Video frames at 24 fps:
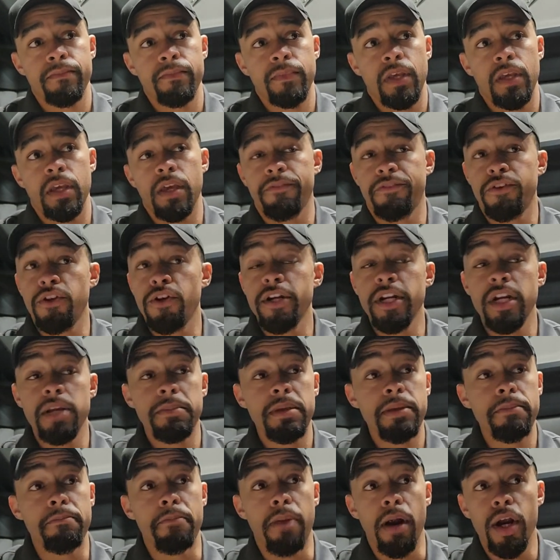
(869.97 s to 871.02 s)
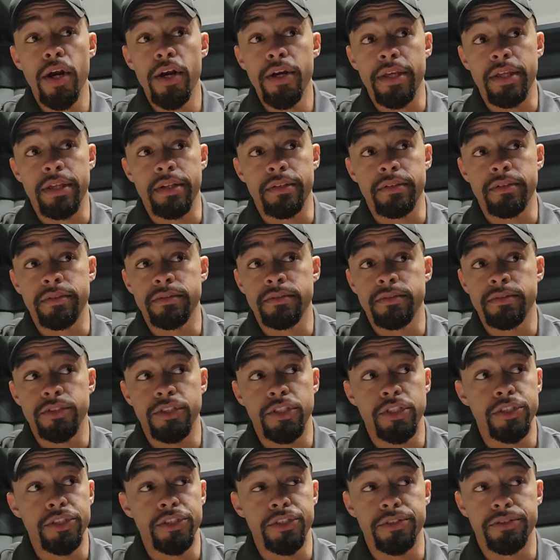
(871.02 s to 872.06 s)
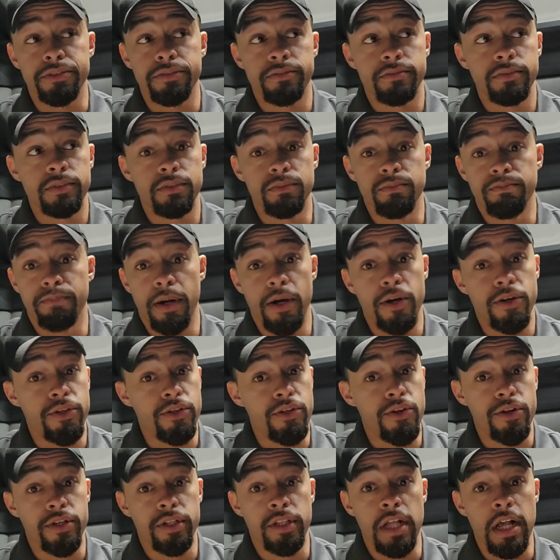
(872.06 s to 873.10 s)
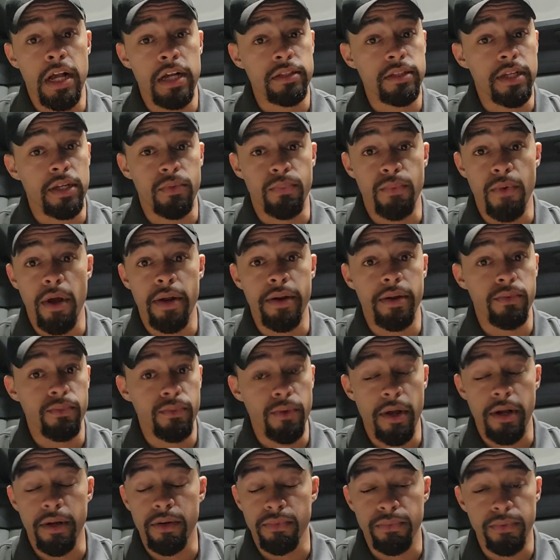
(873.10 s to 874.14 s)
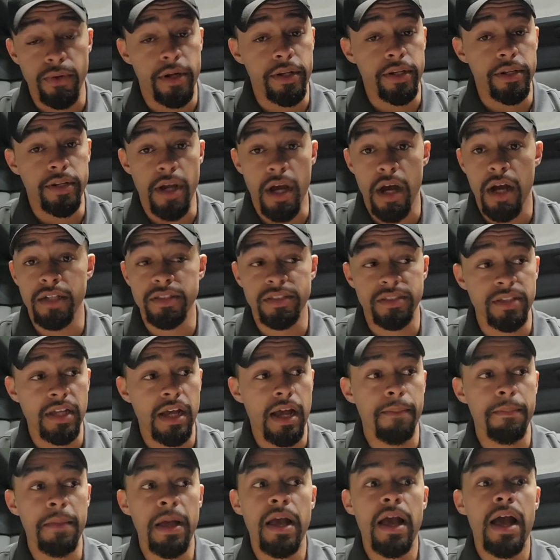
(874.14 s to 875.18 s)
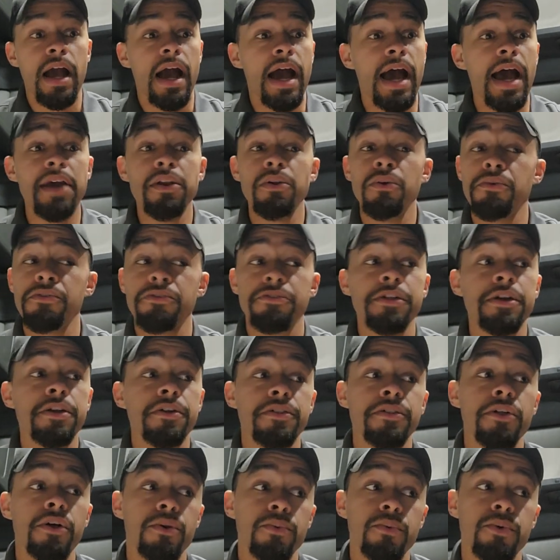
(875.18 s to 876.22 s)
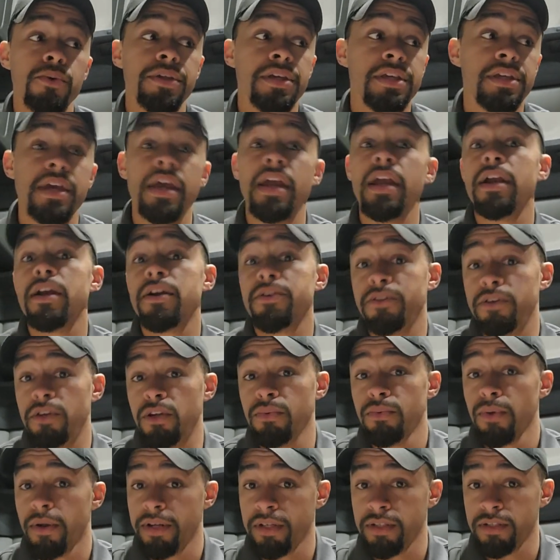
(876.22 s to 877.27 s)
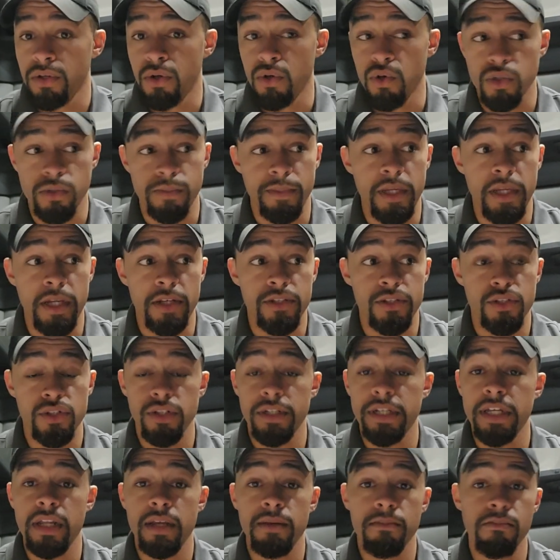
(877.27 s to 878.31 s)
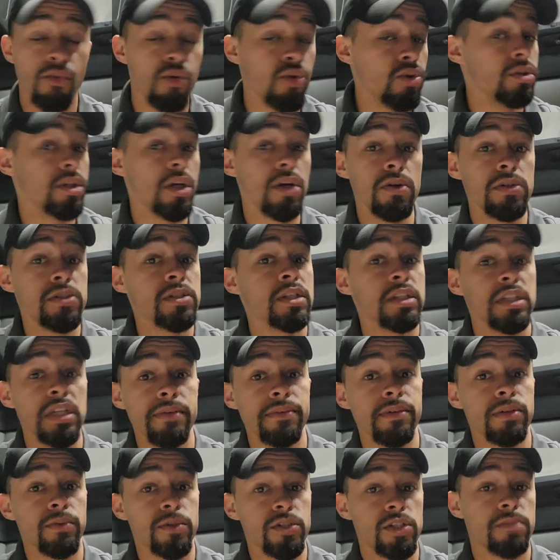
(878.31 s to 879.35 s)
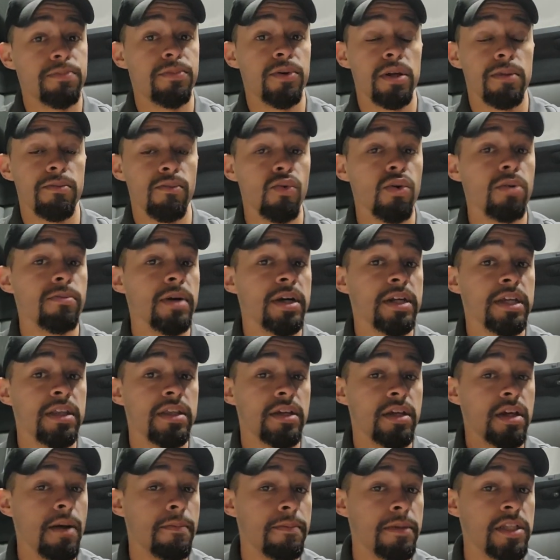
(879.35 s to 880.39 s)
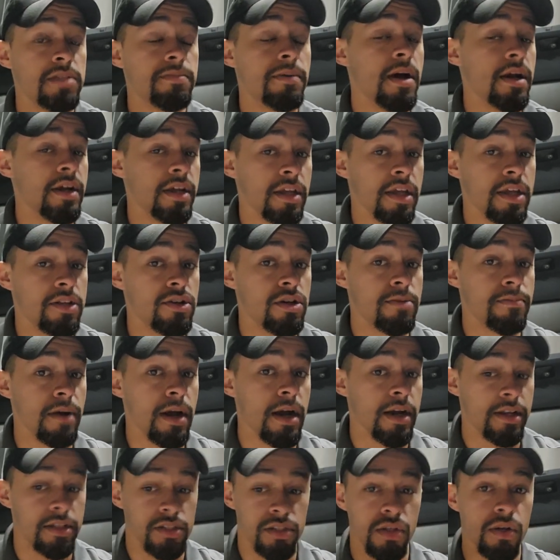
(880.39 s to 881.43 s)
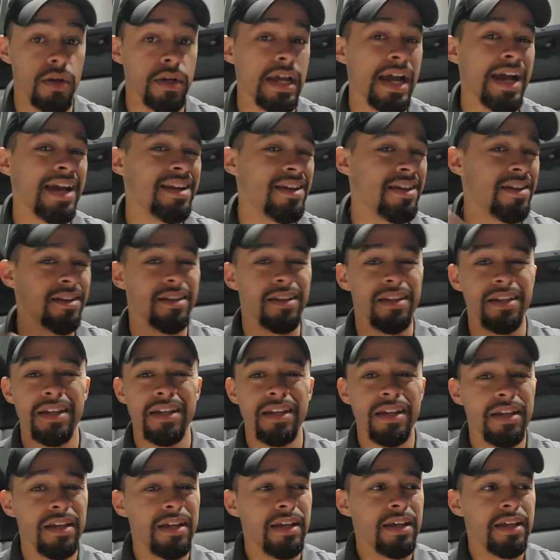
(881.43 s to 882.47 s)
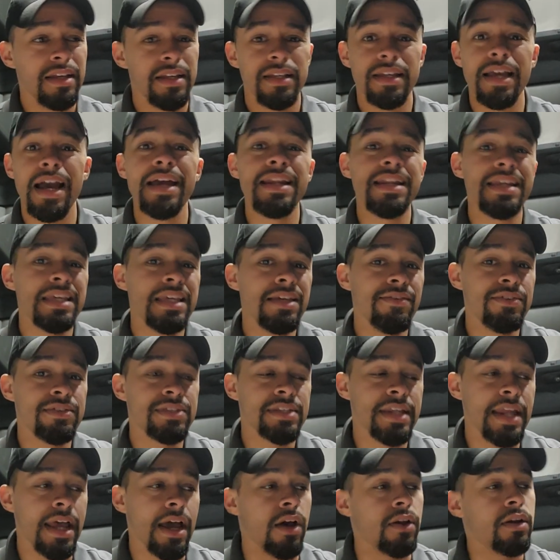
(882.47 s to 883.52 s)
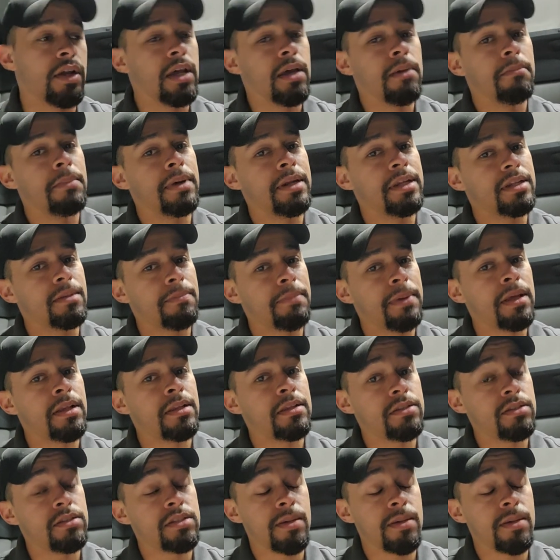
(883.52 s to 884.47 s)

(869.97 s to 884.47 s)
If you're going to be burning your clock, like running nonstop, I don't think they'll really care that you're running tolls because you're getting more loads delivered, which is putting more money in the company's pocket and in your pocket. So it kind of evens it out. But it depends.